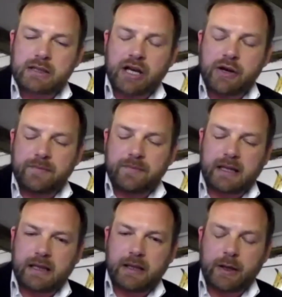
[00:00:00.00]
So
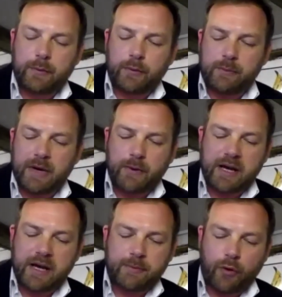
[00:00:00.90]

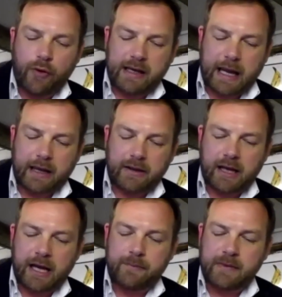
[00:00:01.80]
where's my point
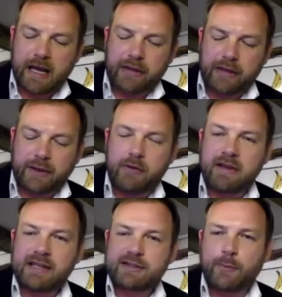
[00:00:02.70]
here? I think
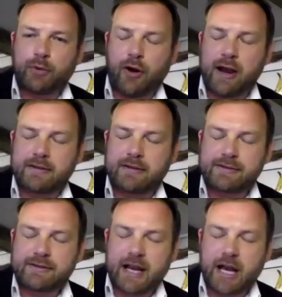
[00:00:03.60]
we're in this
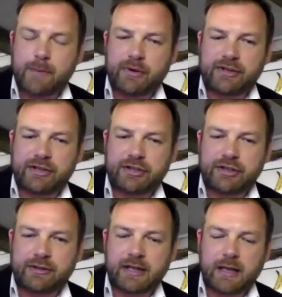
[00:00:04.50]
compliance
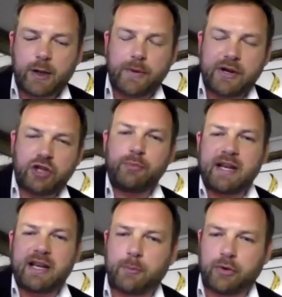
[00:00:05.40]
position. We
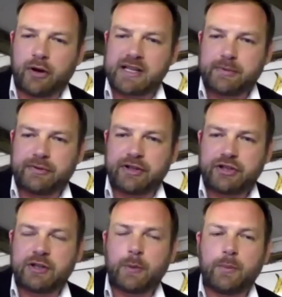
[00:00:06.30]
shouldn't be in a compliance
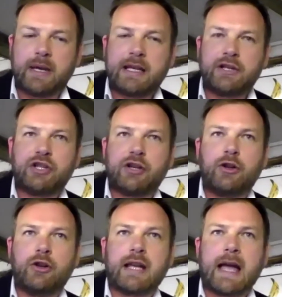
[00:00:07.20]
position. We should
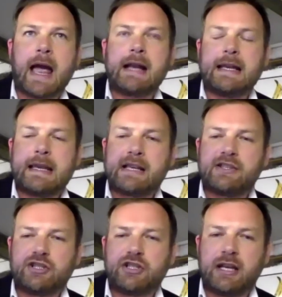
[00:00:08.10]
look at
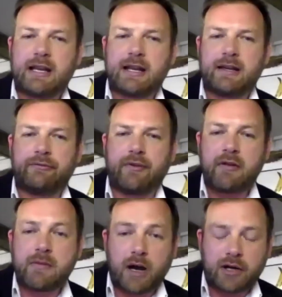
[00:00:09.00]
ESG
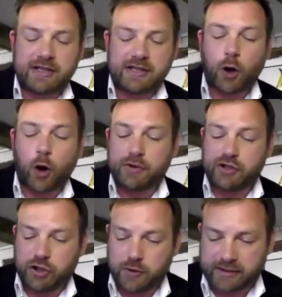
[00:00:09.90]
very much as an
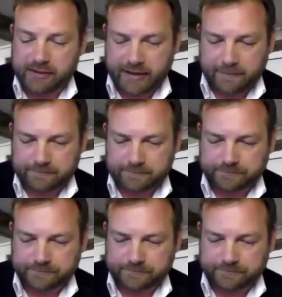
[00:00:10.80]
opportunity.